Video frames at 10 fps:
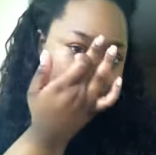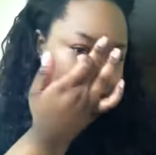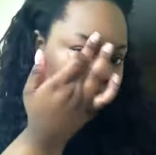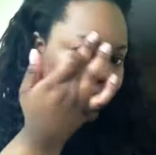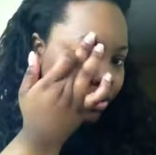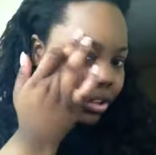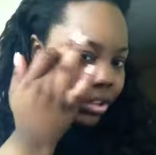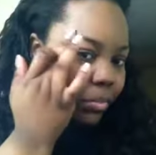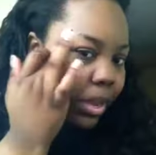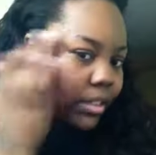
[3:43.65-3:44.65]
So you
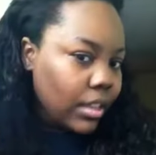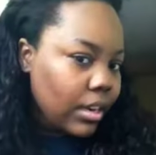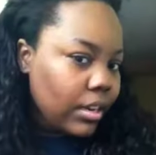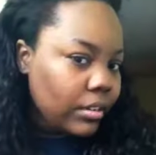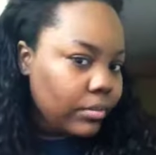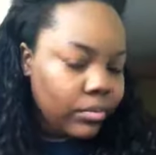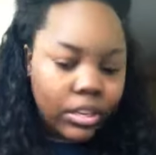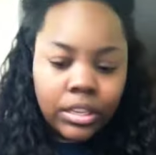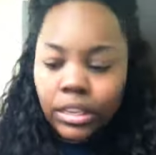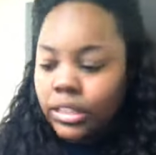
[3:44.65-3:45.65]
just pat that in
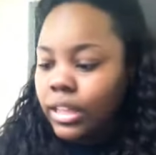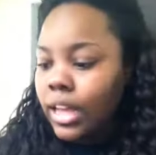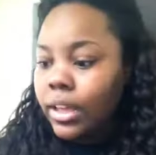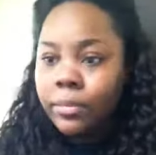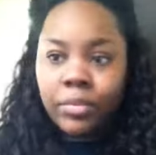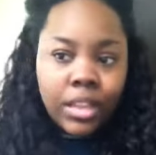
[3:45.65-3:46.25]
like that.